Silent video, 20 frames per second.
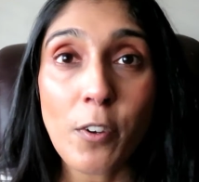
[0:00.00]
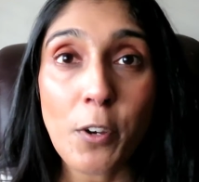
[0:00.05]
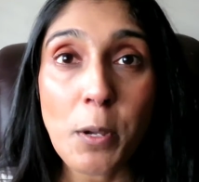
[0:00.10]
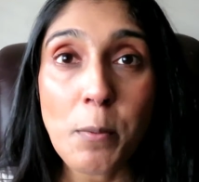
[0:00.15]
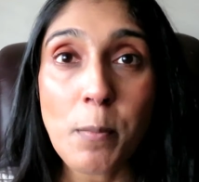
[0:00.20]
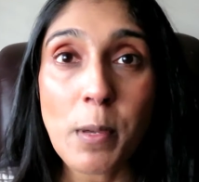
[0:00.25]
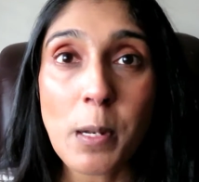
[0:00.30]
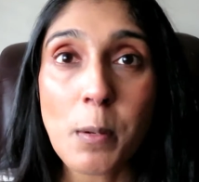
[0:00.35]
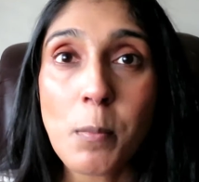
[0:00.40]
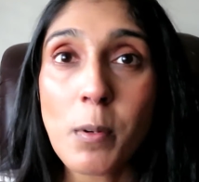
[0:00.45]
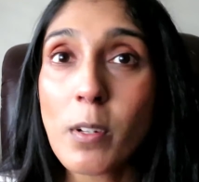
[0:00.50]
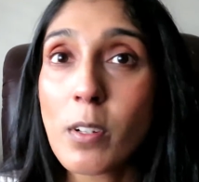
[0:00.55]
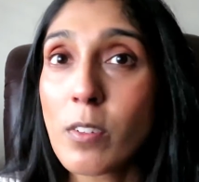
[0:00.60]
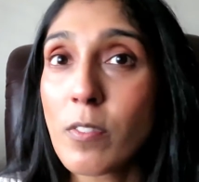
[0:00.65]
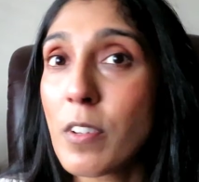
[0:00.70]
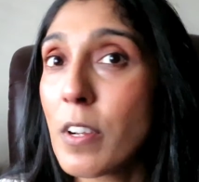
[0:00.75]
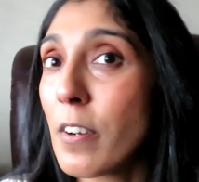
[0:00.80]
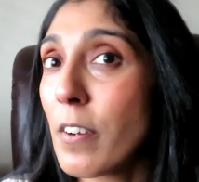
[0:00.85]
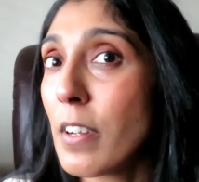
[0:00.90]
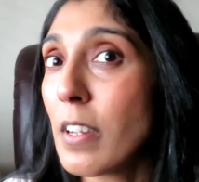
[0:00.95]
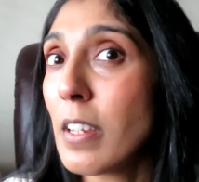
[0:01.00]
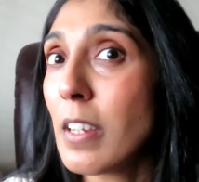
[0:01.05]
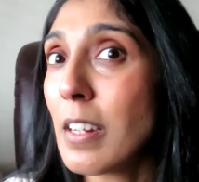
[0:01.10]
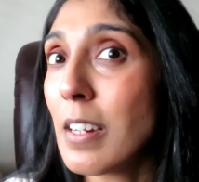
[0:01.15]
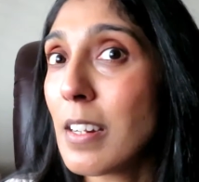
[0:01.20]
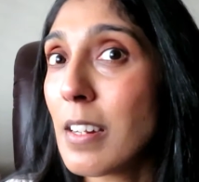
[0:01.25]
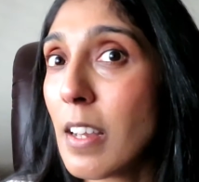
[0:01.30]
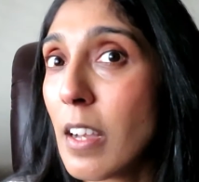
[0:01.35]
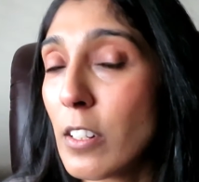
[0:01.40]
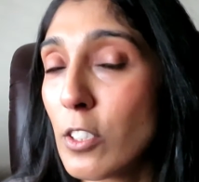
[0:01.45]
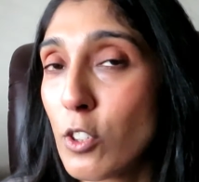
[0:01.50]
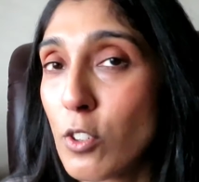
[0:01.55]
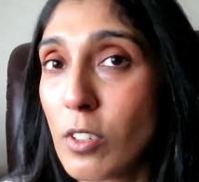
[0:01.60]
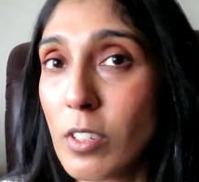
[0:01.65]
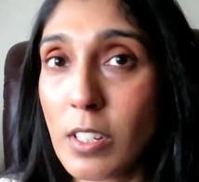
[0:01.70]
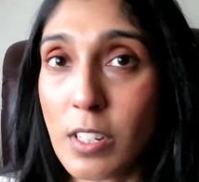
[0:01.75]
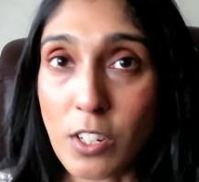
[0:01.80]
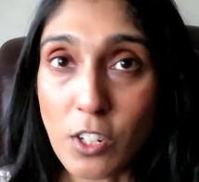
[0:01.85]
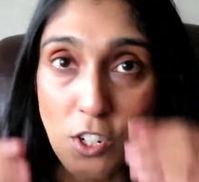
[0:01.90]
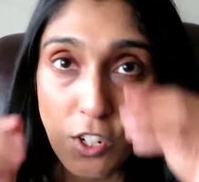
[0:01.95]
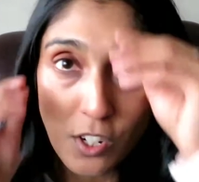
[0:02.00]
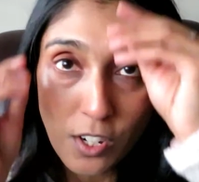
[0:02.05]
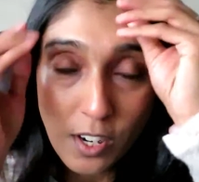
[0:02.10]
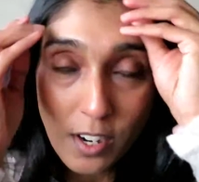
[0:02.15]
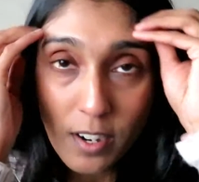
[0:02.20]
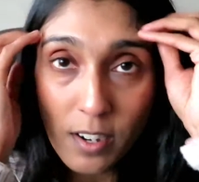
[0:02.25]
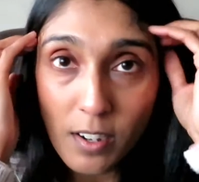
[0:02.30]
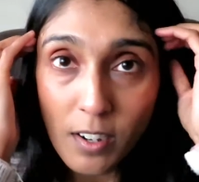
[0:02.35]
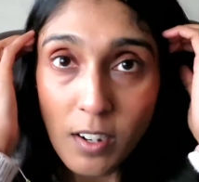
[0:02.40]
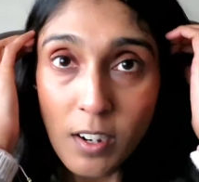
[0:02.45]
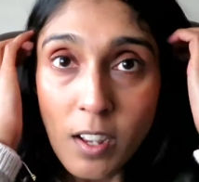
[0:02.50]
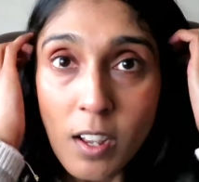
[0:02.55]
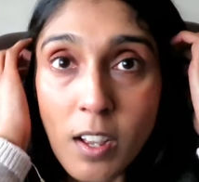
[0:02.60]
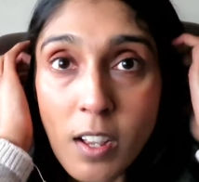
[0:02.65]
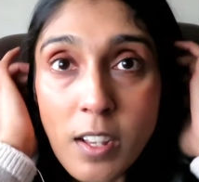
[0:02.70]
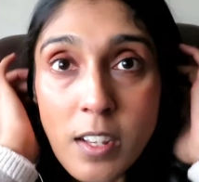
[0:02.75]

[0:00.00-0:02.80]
Very minimal, very natural and sheer.